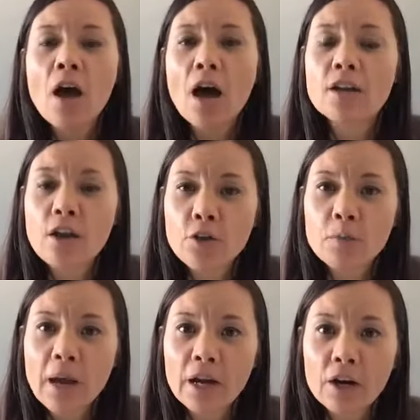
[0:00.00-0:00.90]
Another
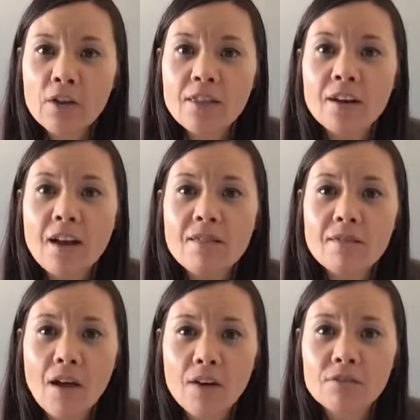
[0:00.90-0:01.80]
pair that I
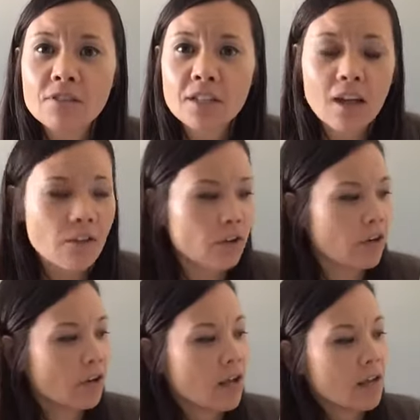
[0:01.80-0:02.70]
love
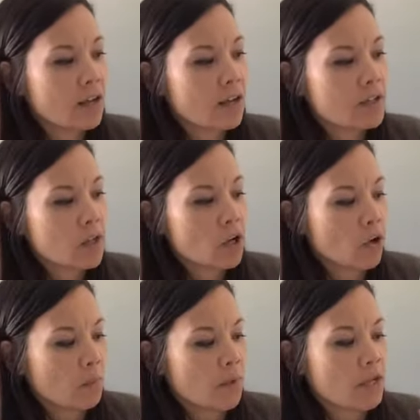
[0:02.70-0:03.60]
together is
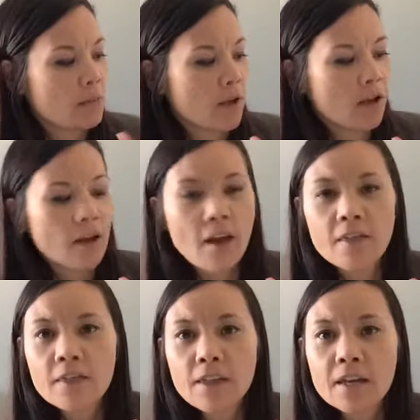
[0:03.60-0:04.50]
copaiba
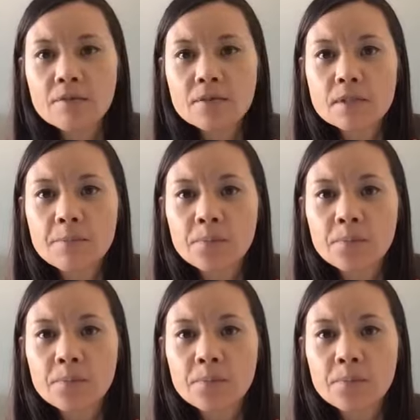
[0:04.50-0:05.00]
and thiis.